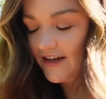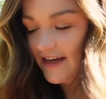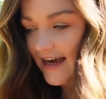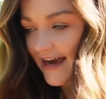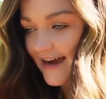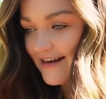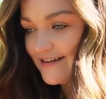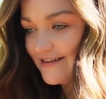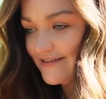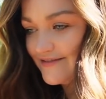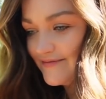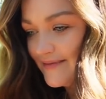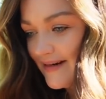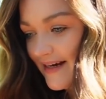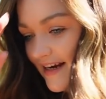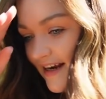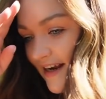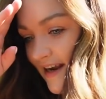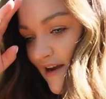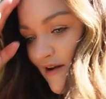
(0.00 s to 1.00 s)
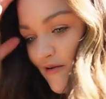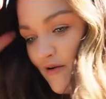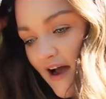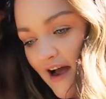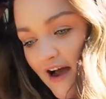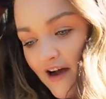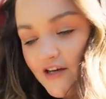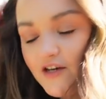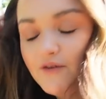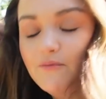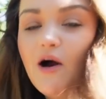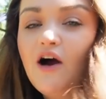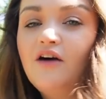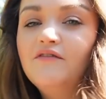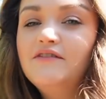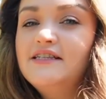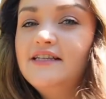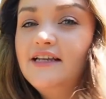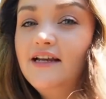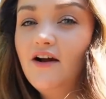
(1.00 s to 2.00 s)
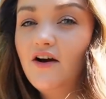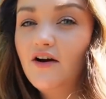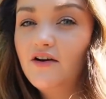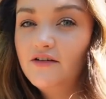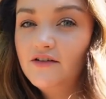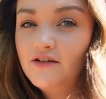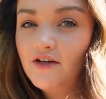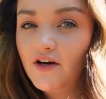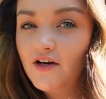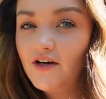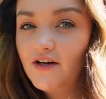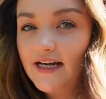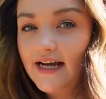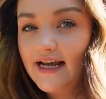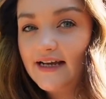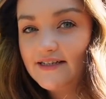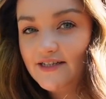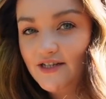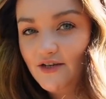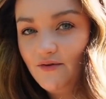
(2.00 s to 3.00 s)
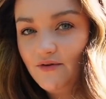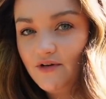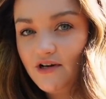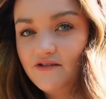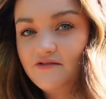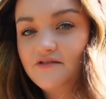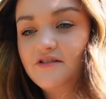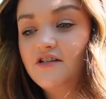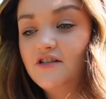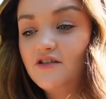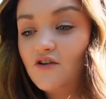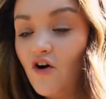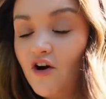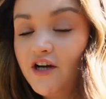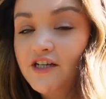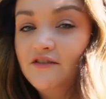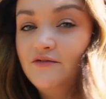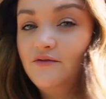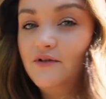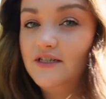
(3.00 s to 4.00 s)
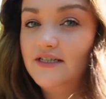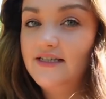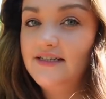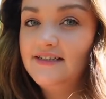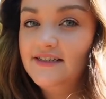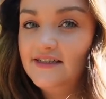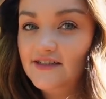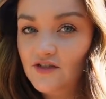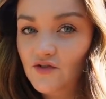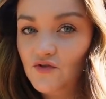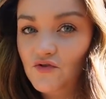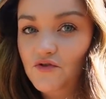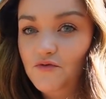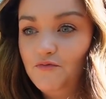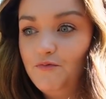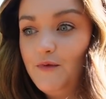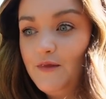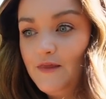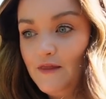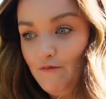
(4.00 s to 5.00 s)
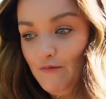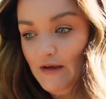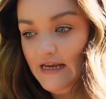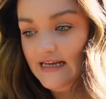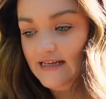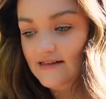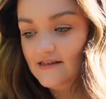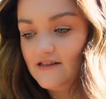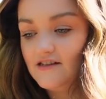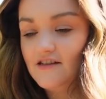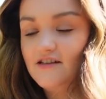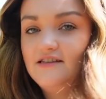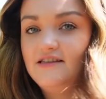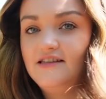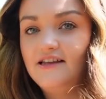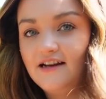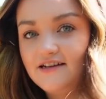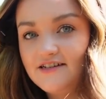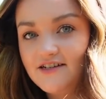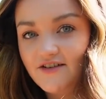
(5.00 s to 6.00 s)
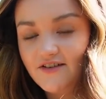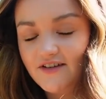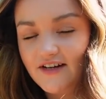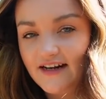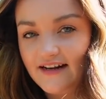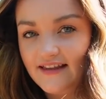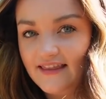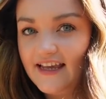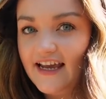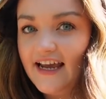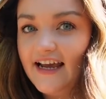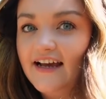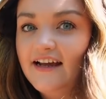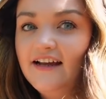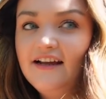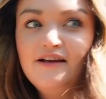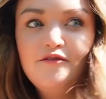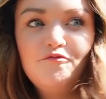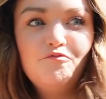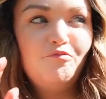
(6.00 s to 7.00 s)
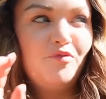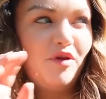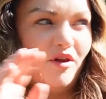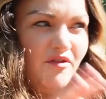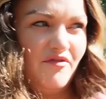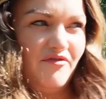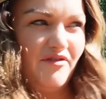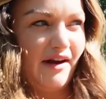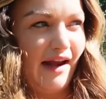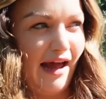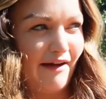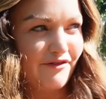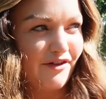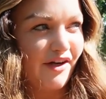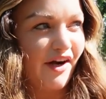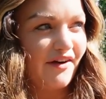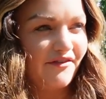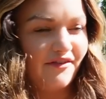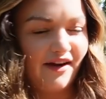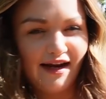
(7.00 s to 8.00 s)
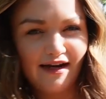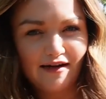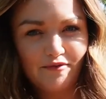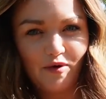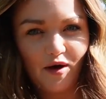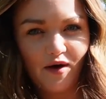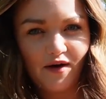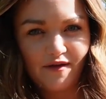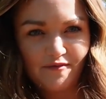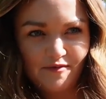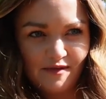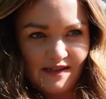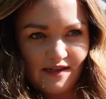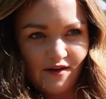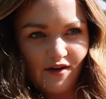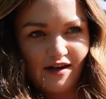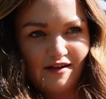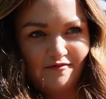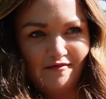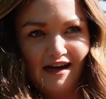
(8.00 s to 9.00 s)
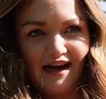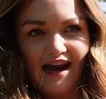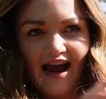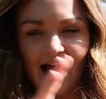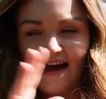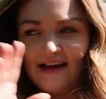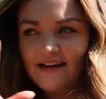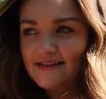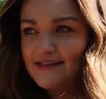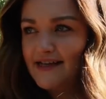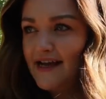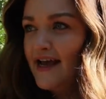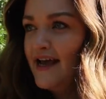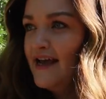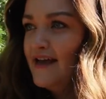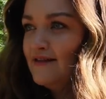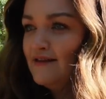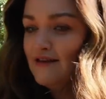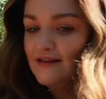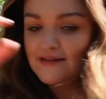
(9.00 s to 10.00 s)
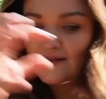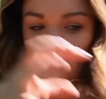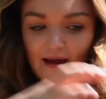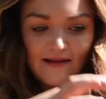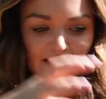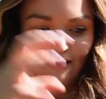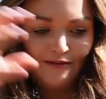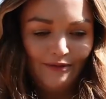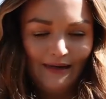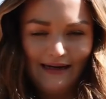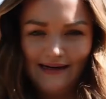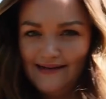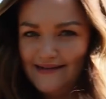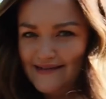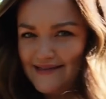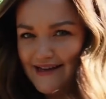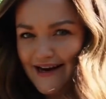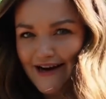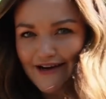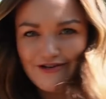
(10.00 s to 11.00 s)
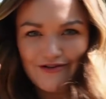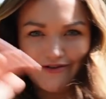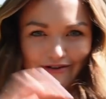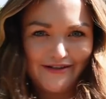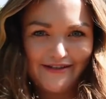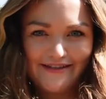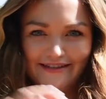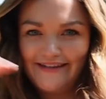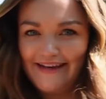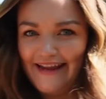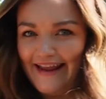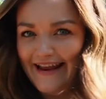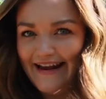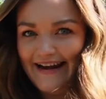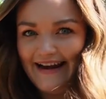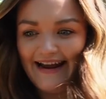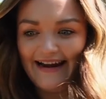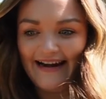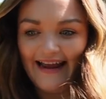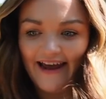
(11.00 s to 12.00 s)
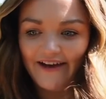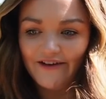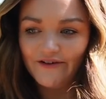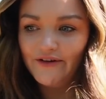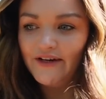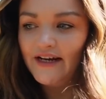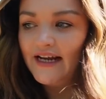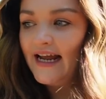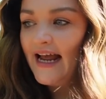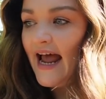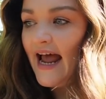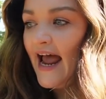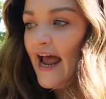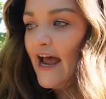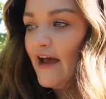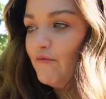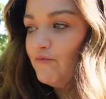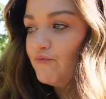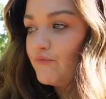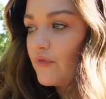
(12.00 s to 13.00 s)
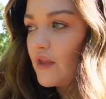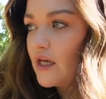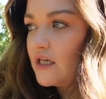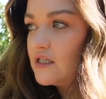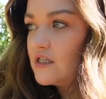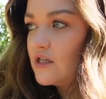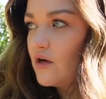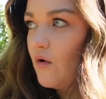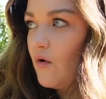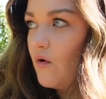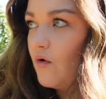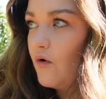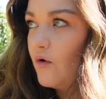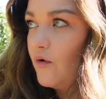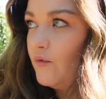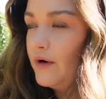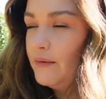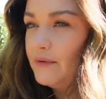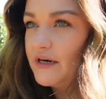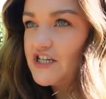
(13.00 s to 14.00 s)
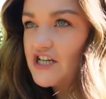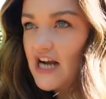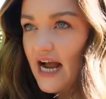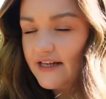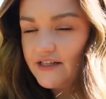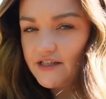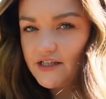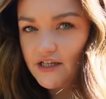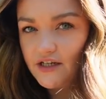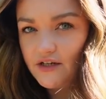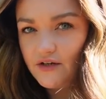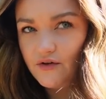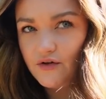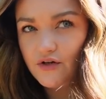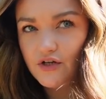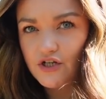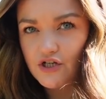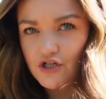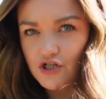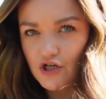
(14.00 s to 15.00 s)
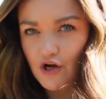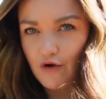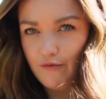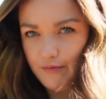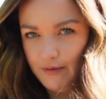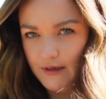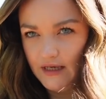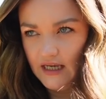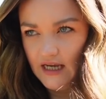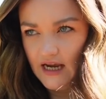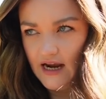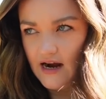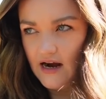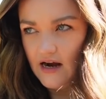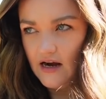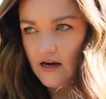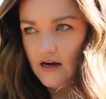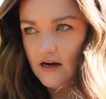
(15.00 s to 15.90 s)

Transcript: light a candle for me, I'm obviously not going to get too close because I don't want to disturb the bees because they're doing their thing. Beautiful lavender field behind, beside me, and it's like the bees are just in and out. Um, so we were chatting to Jean Pierre